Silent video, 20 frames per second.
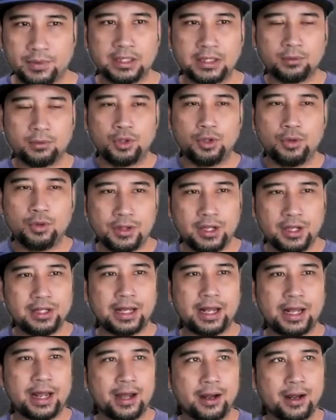Do you think
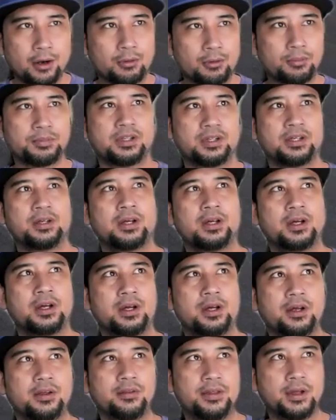that helped
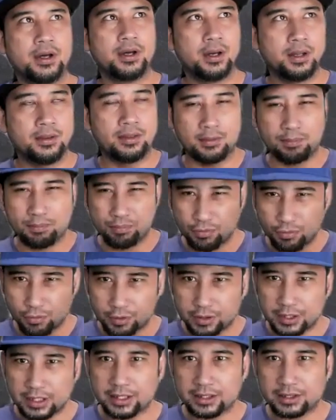the
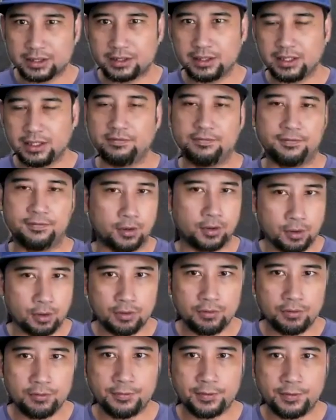product
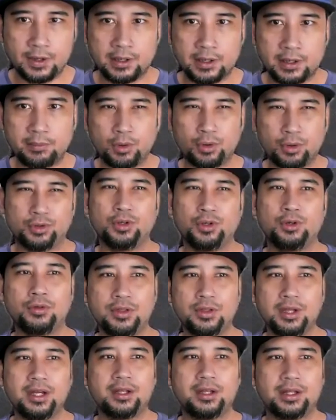evolve? Or do you
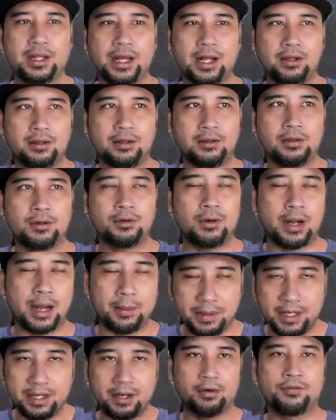think that,
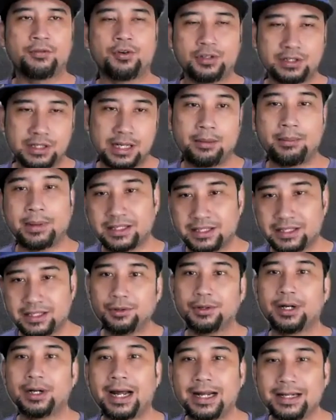I mean, of course, now I'm
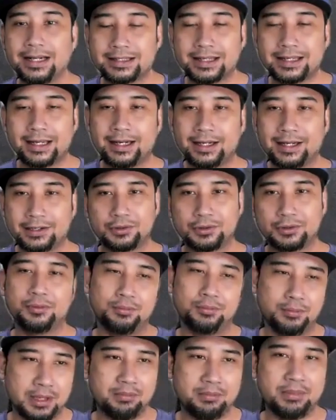asking you in hindsight, lah, so
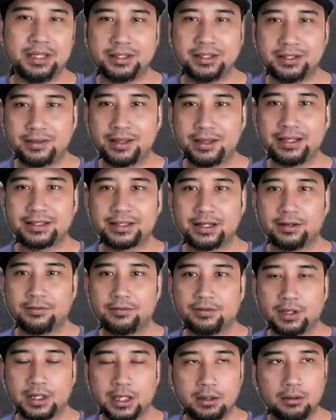maybe things are
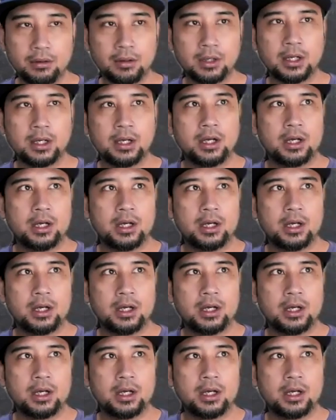different now.